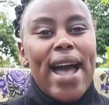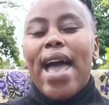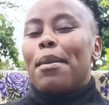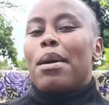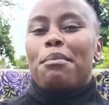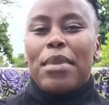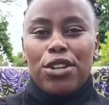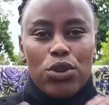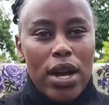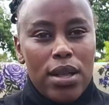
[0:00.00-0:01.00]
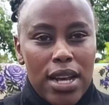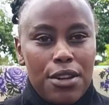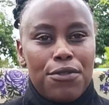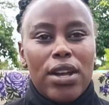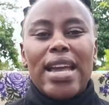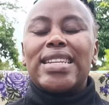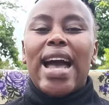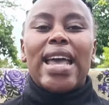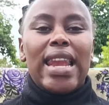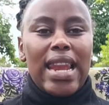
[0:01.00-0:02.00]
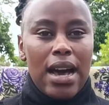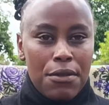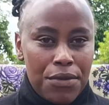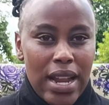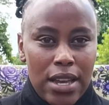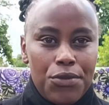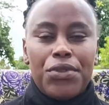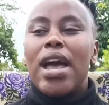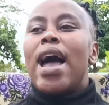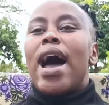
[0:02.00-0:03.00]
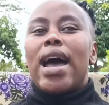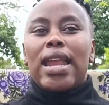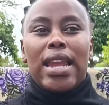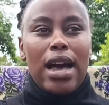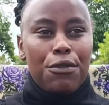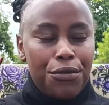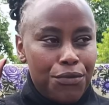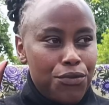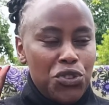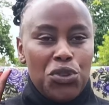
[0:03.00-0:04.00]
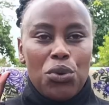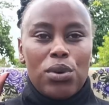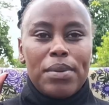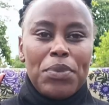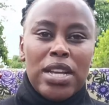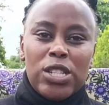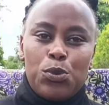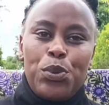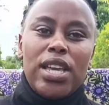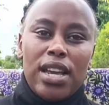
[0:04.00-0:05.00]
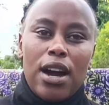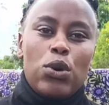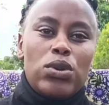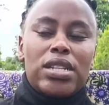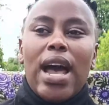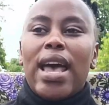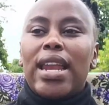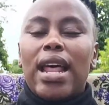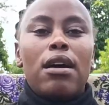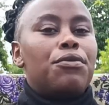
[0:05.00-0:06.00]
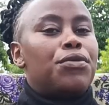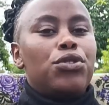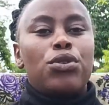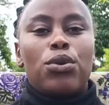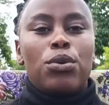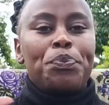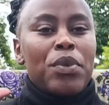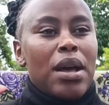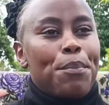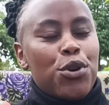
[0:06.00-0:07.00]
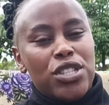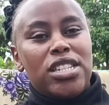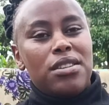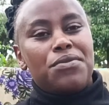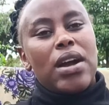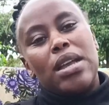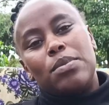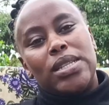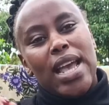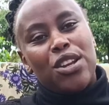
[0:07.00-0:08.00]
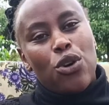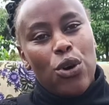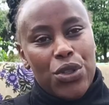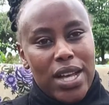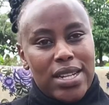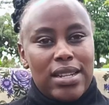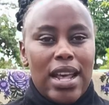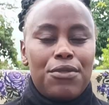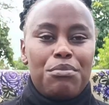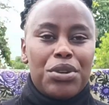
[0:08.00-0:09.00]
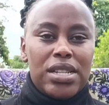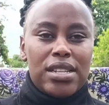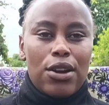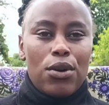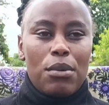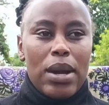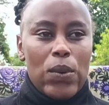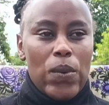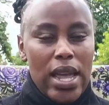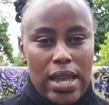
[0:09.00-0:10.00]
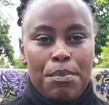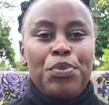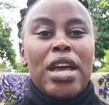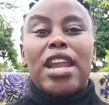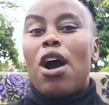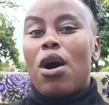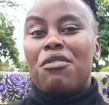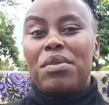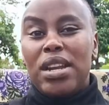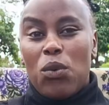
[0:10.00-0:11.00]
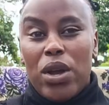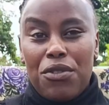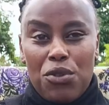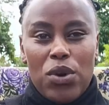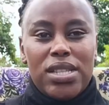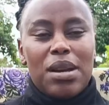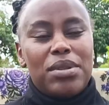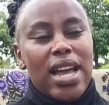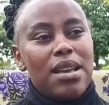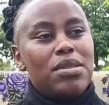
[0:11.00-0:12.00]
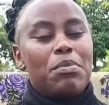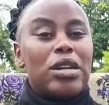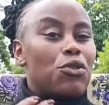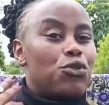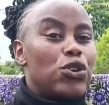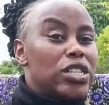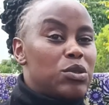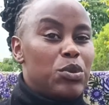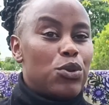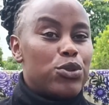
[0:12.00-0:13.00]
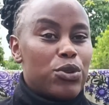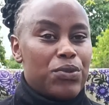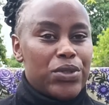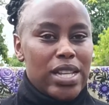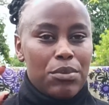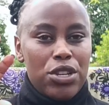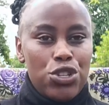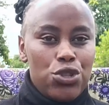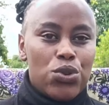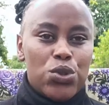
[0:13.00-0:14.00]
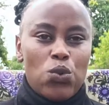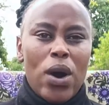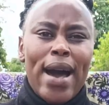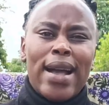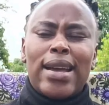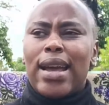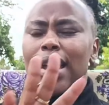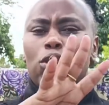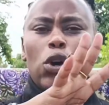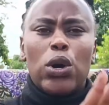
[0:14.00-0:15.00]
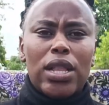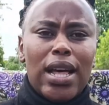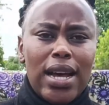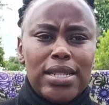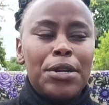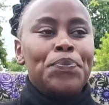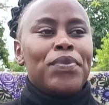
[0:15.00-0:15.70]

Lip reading: I am a mental health advocate. I love life. I love, you know, speaking out. I love, you know, positive vibes and all that life brings along my way. Now, I've been away for quite some time, but of course it's because of some issues, work and all that.